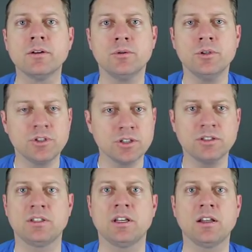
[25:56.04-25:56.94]
We should
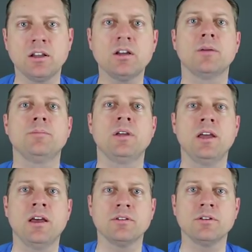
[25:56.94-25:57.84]
instead look up to
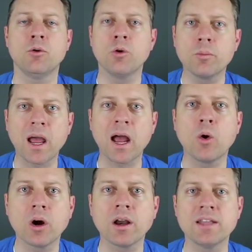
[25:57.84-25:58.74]
heaven or bow
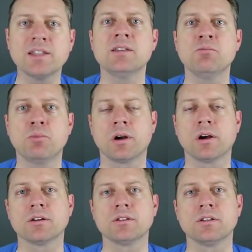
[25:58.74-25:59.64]
our heads in
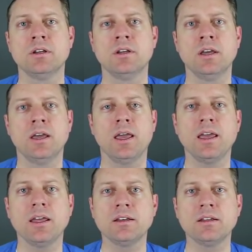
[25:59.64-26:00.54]
prayers
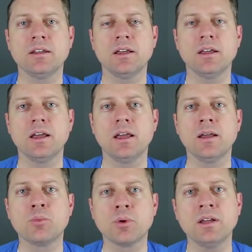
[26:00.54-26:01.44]
and,
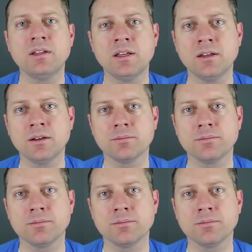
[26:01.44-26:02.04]
and pray to Him